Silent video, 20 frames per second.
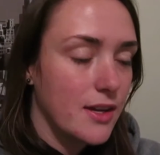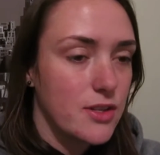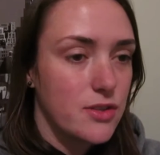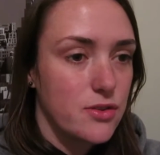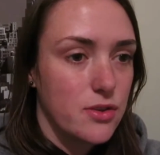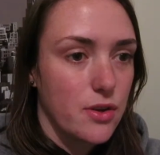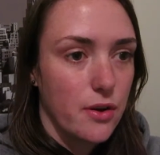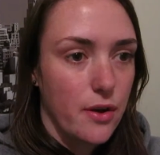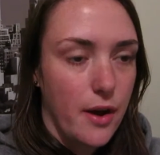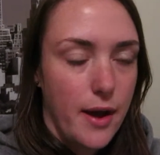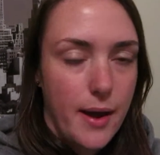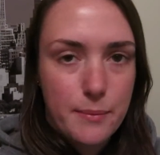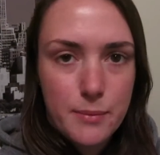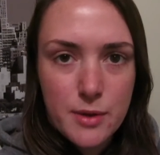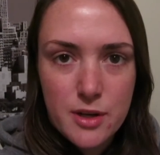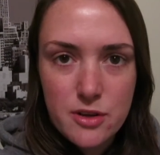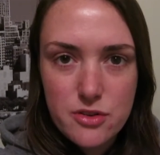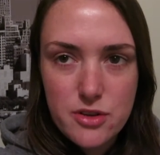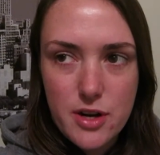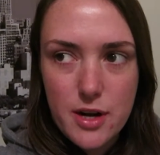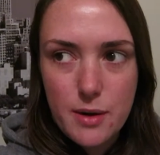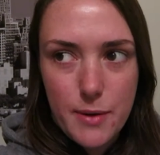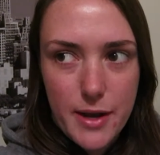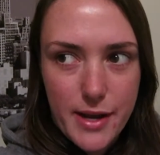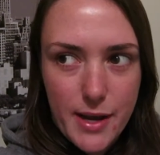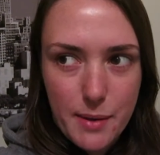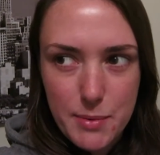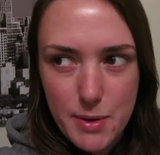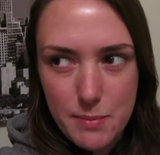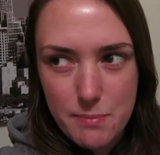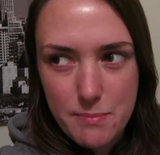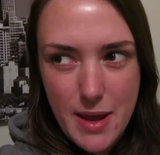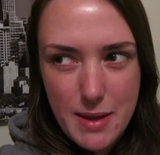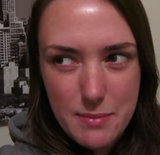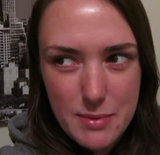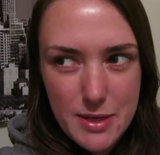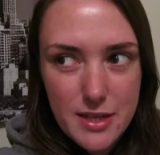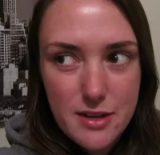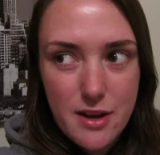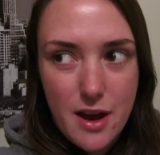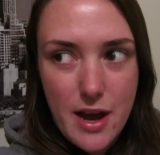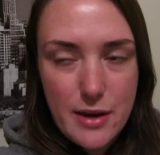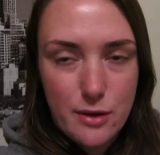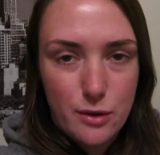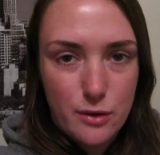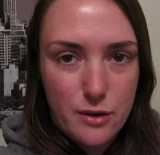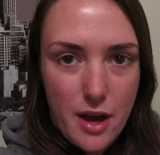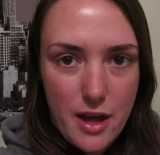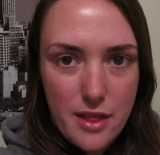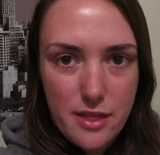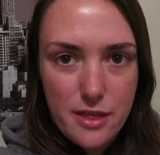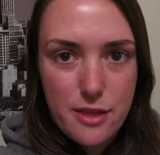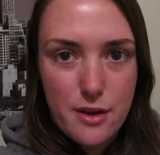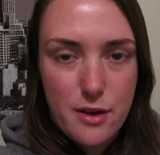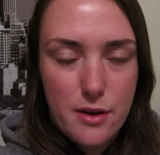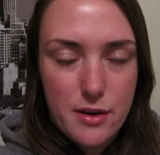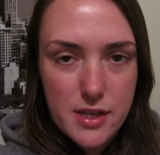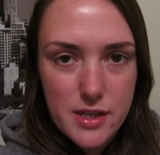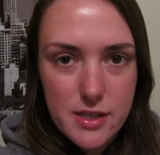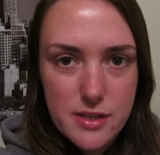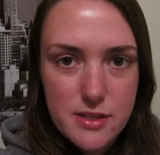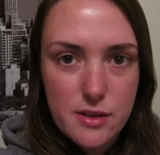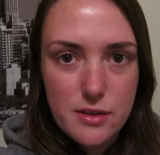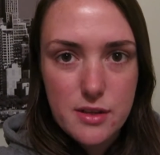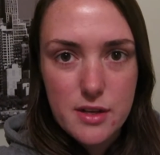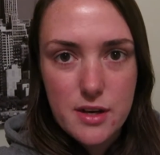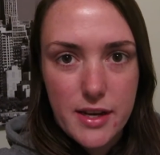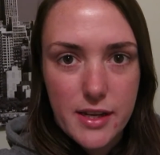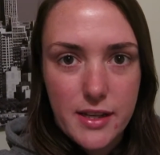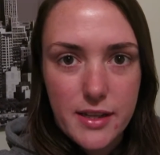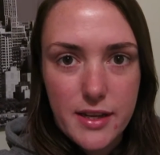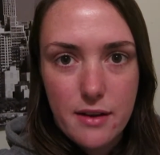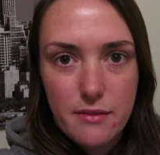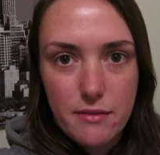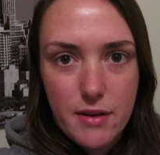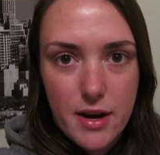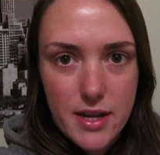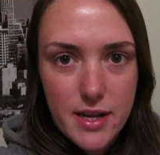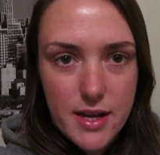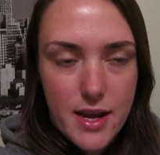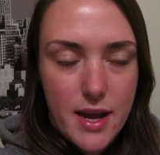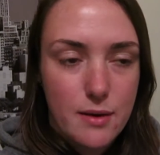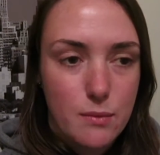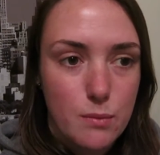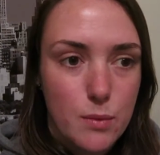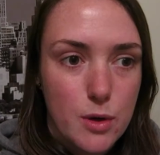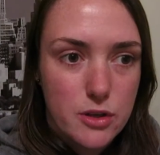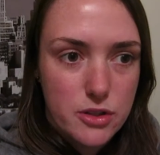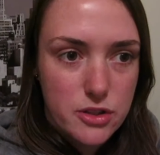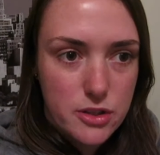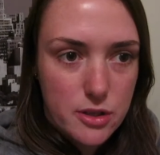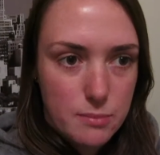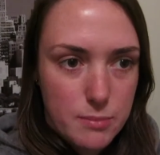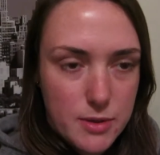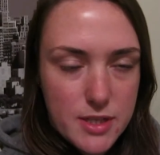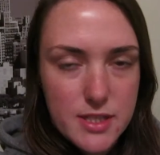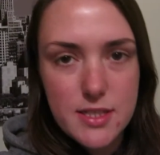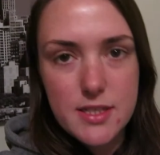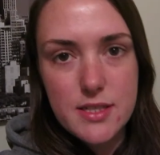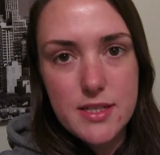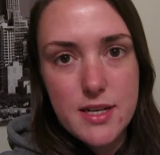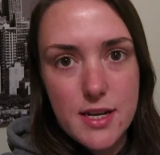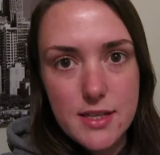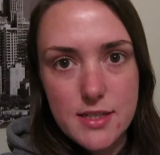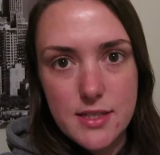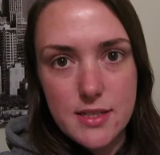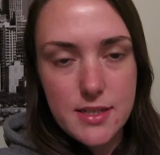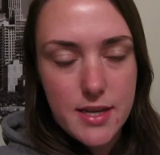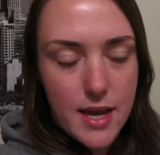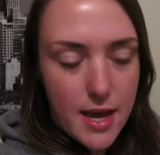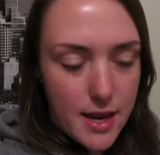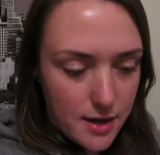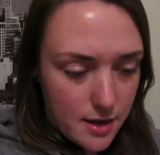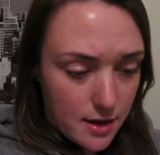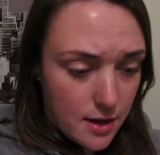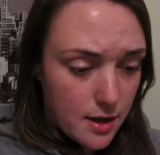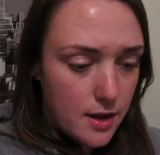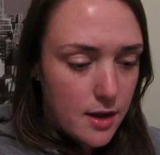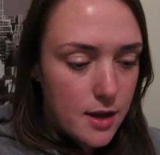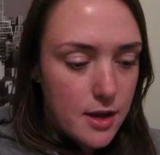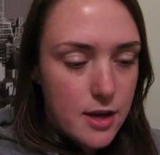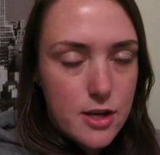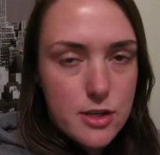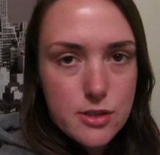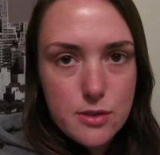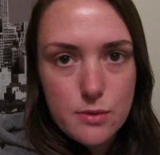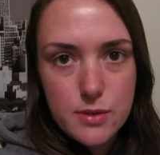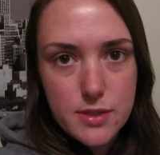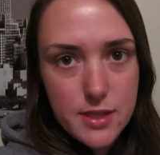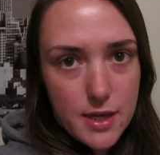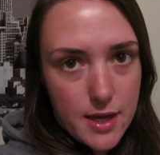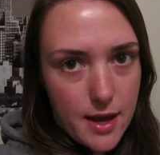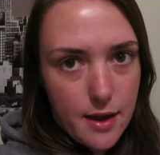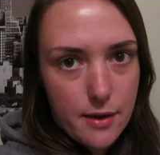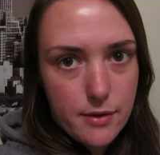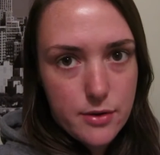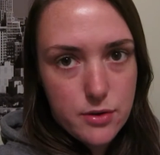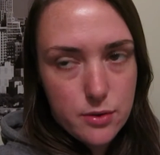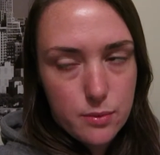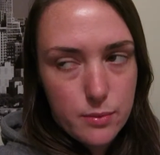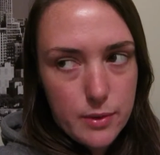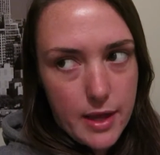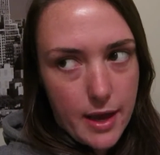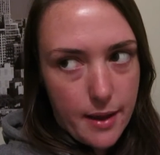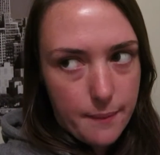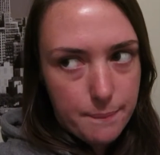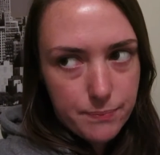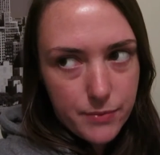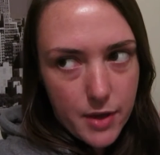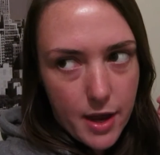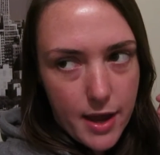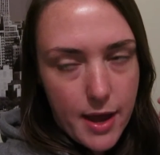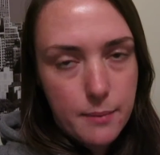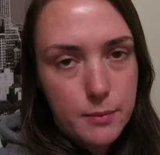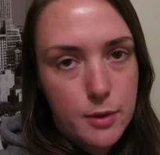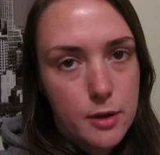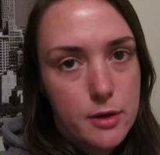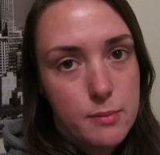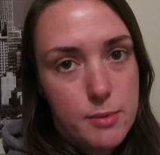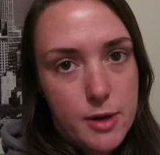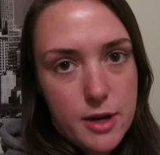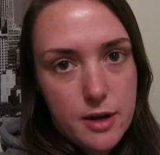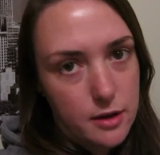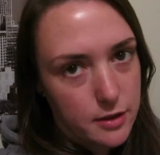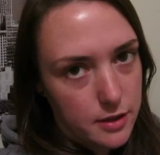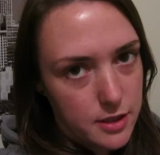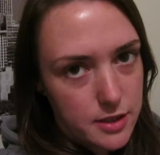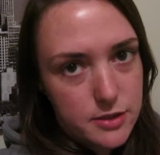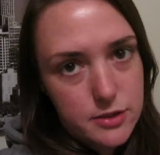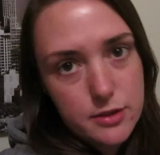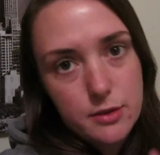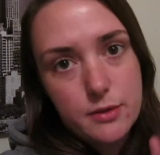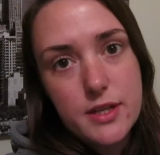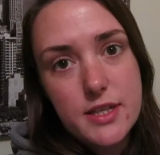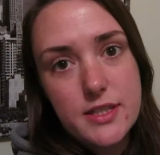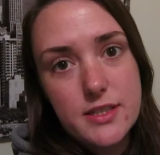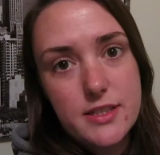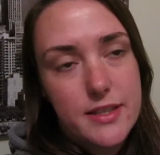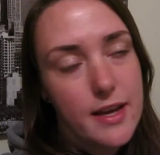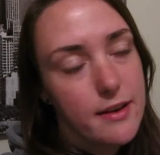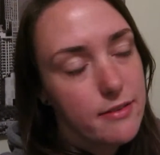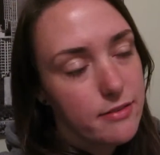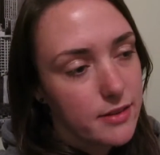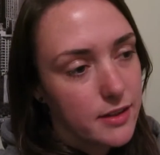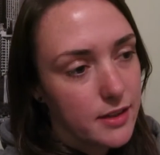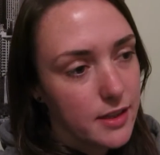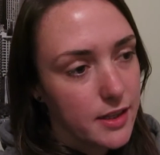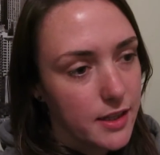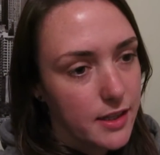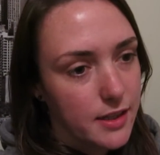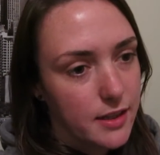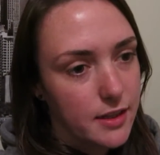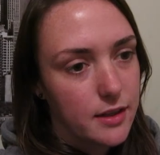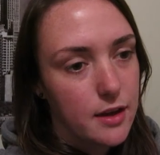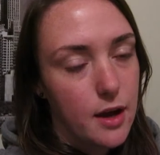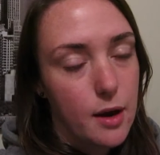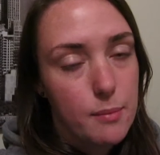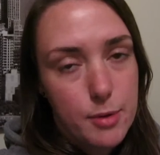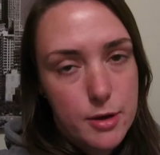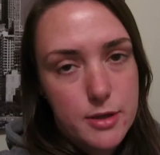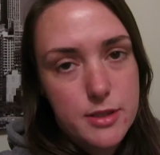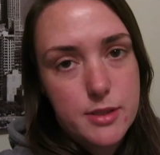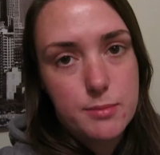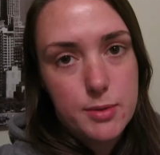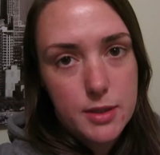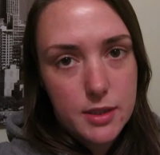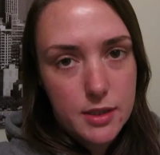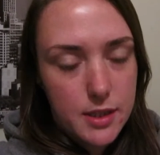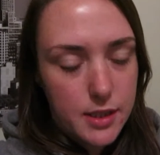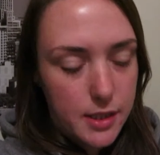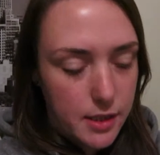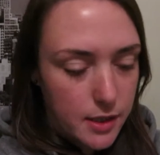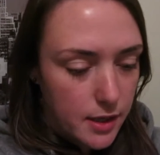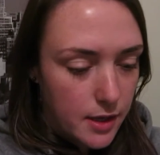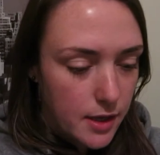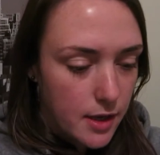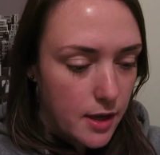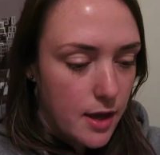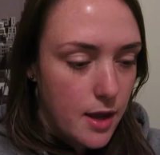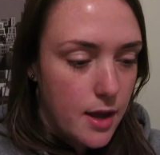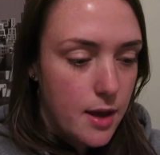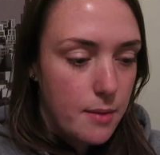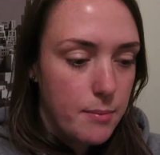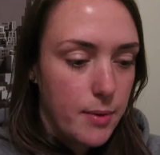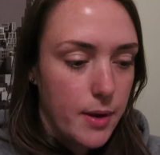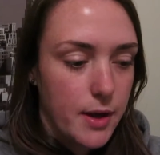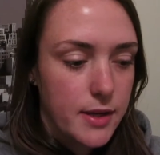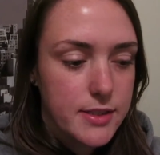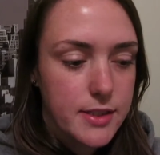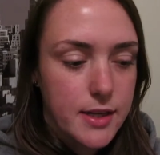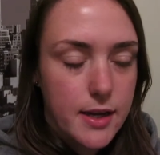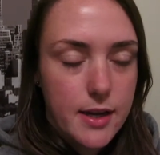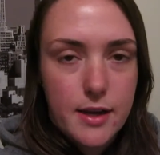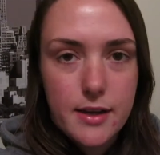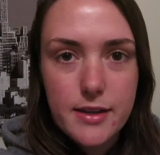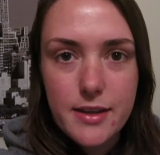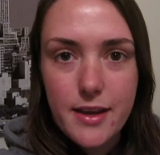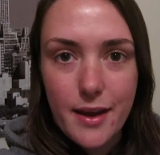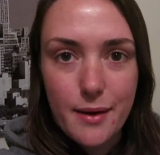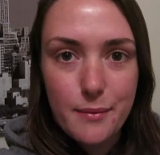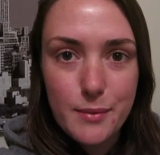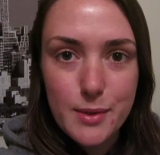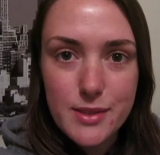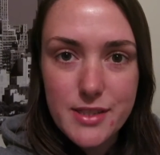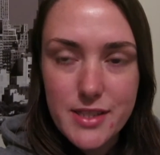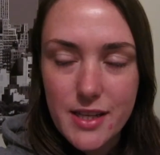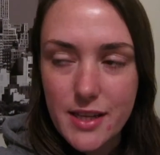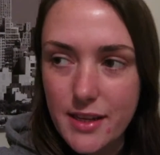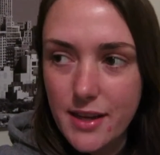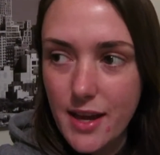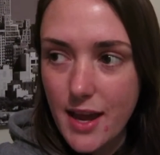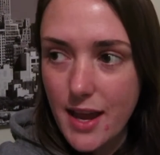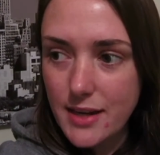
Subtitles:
So I'm gonna try to wake up at maybe 9 or 9:30 so that I can get ready and watch it because it starts at 10. So we'll see how I do with that. I am going to bed early, so it is definitely a possibility. But yeah, we'll see.